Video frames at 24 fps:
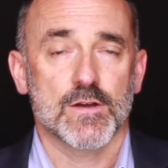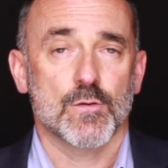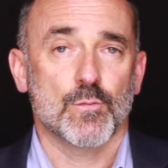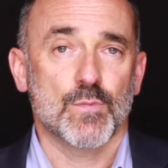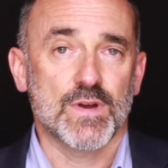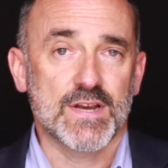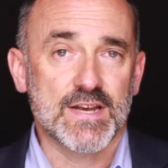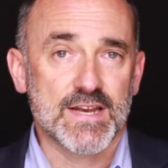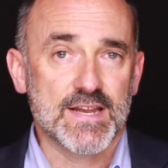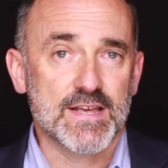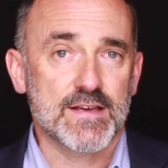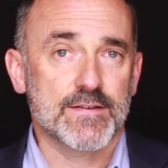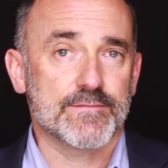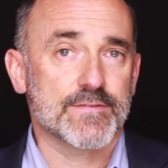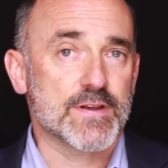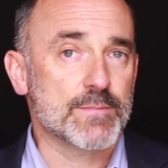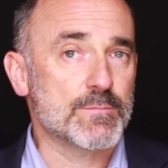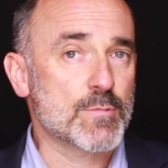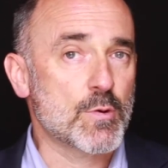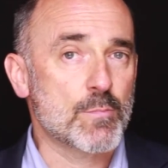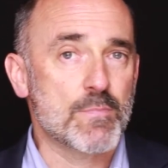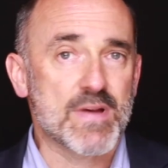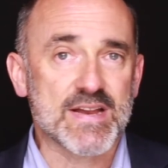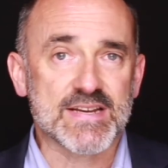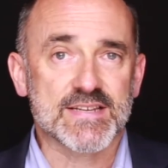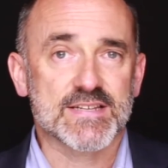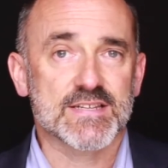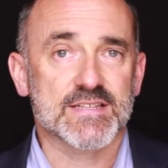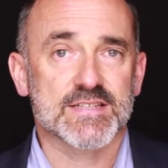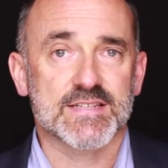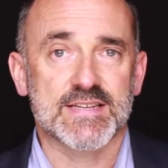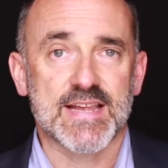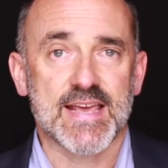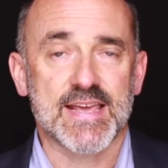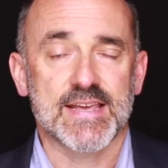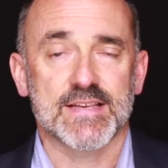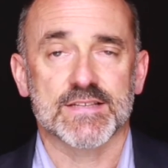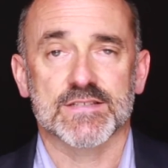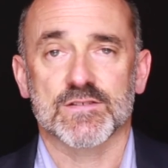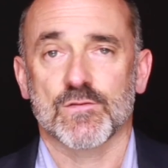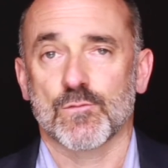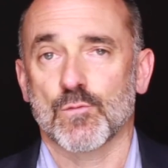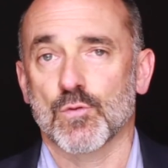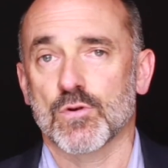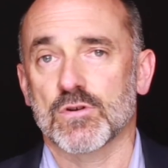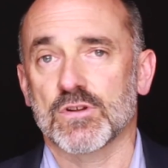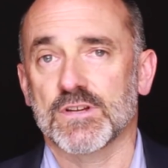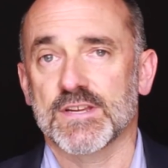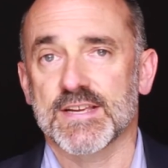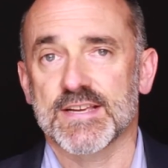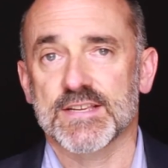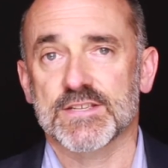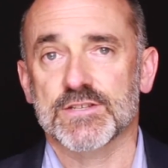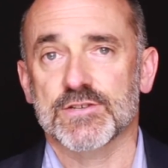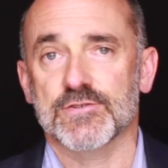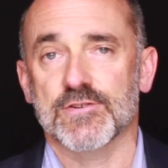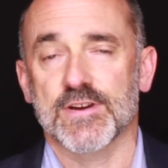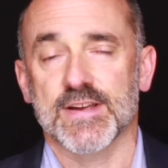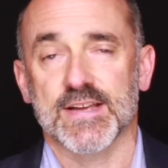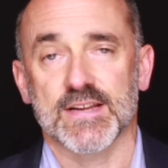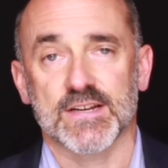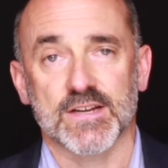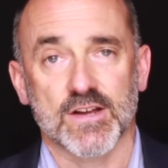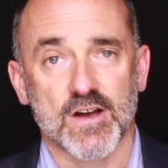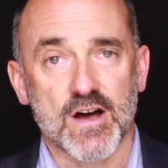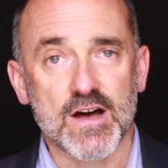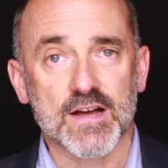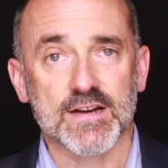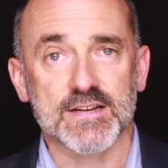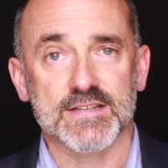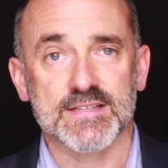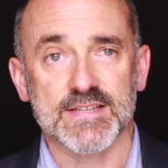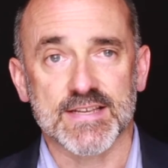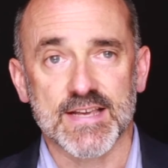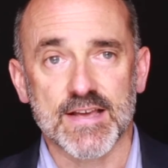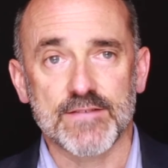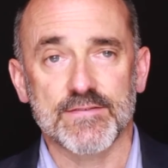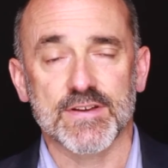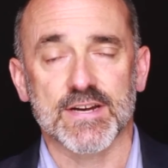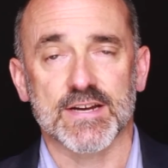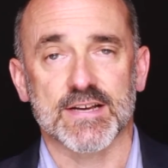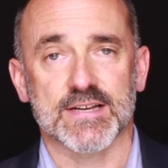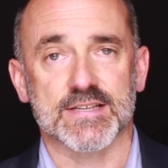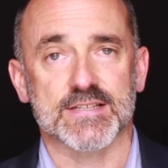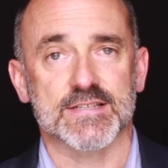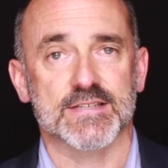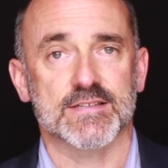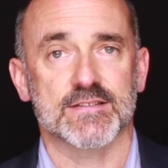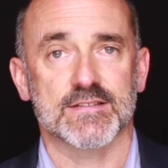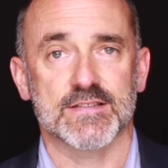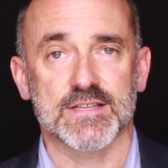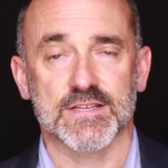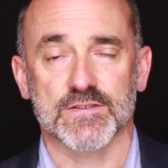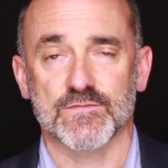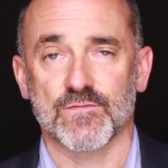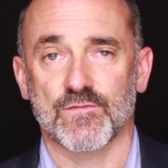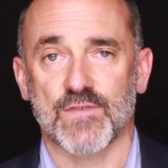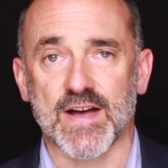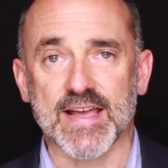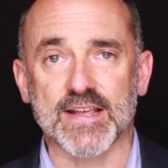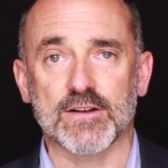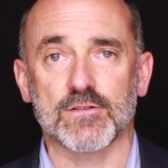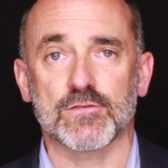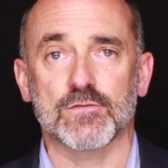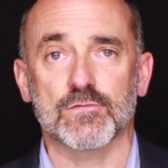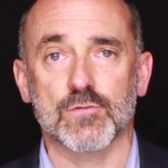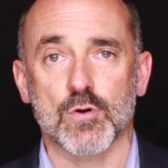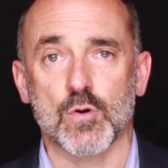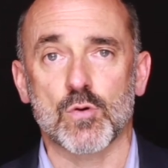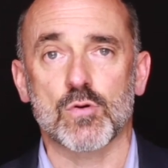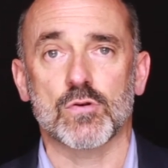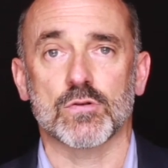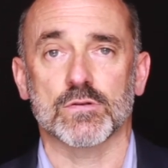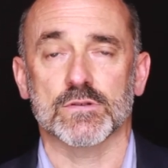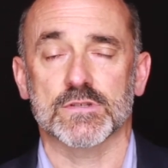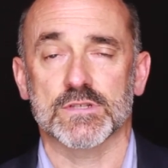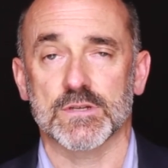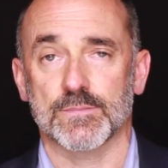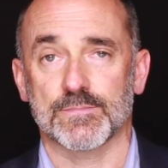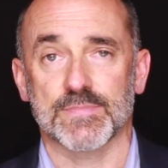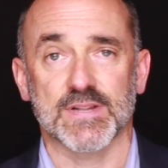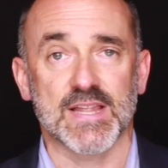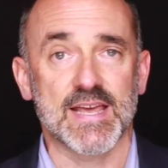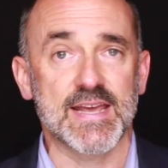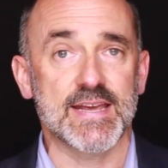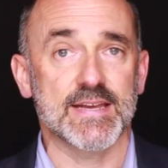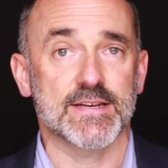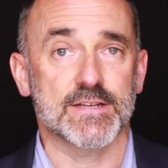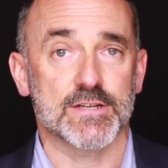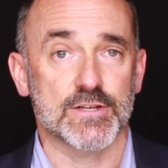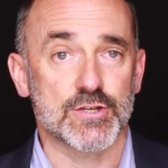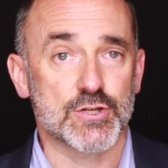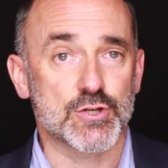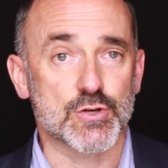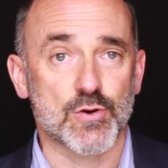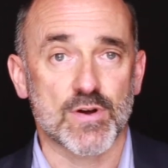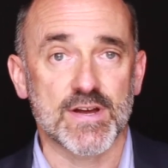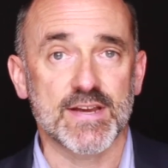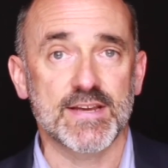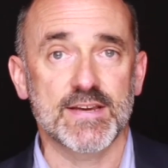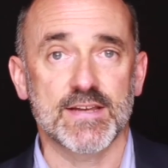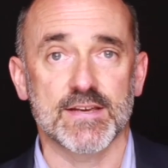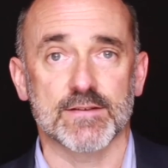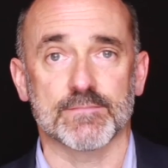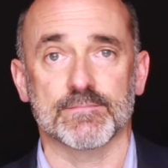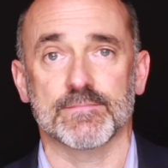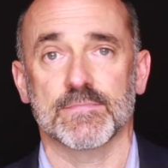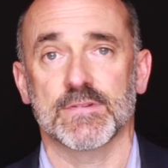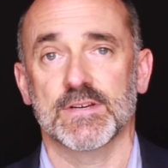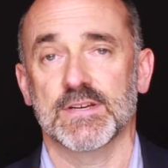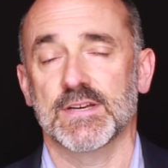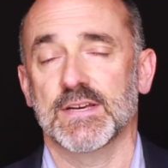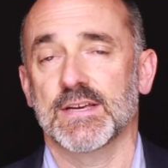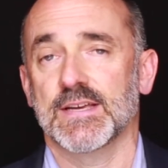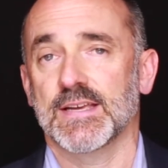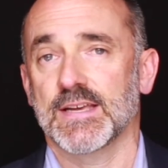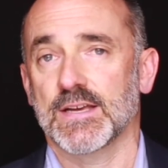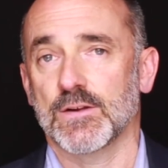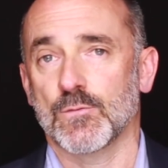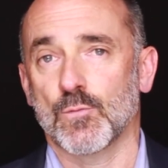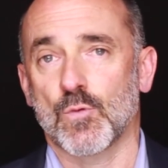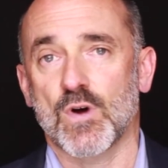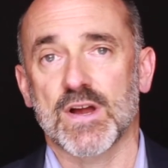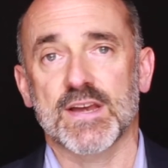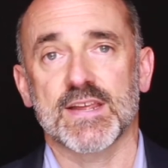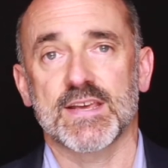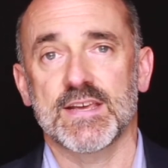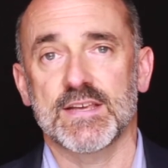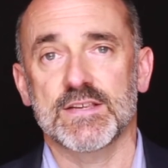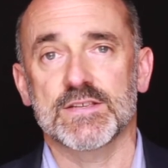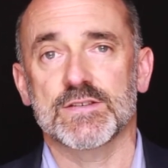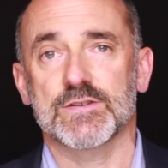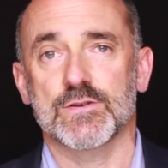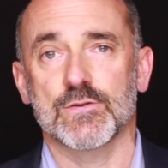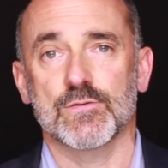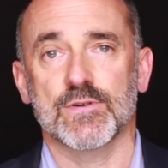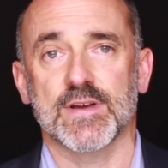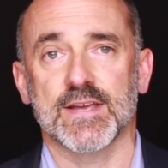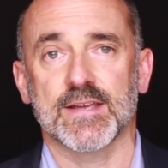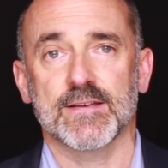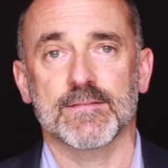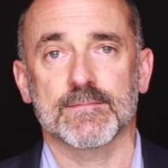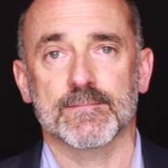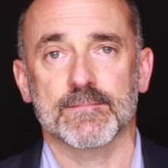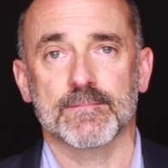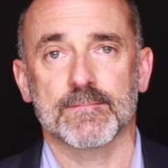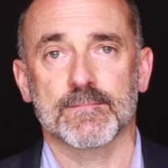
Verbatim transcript: We live in momentous days of world history, and God has given us this vital role to play to join Him in what He's doing.